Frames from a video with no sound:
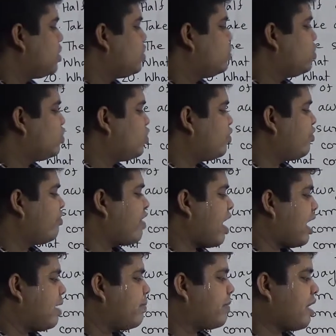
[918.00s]
do
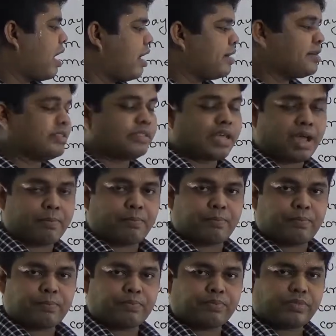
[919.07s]
5 cars have?
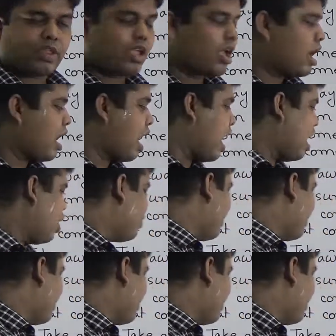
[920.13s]
How